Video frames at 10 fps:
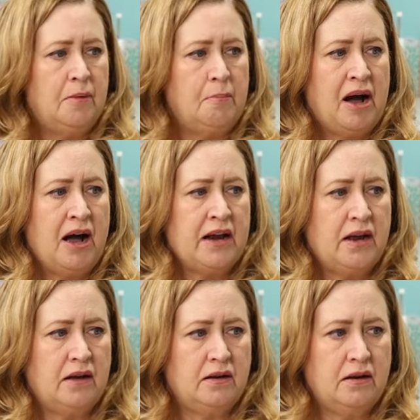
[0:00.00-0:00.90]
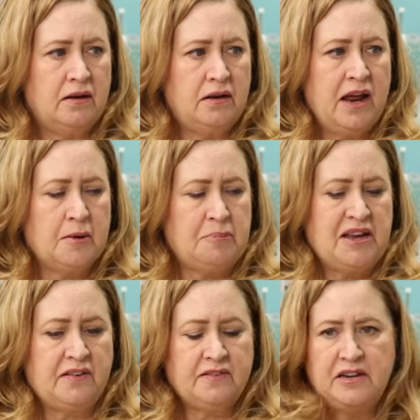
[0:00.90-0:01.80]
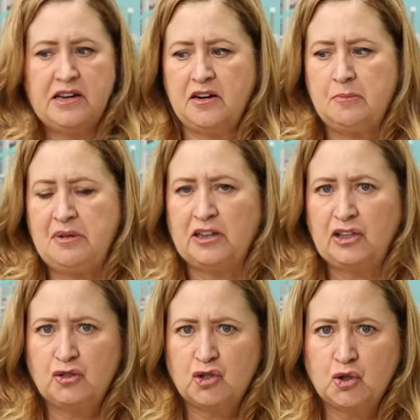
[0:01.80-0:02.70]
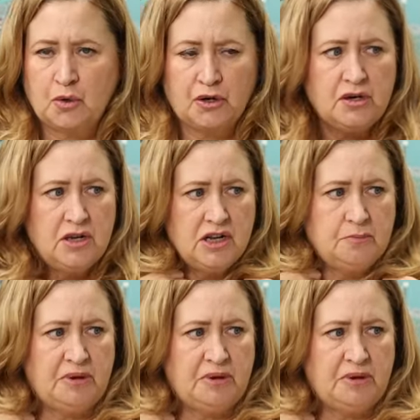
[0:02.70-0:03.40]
my neck piece needed to be a little shorter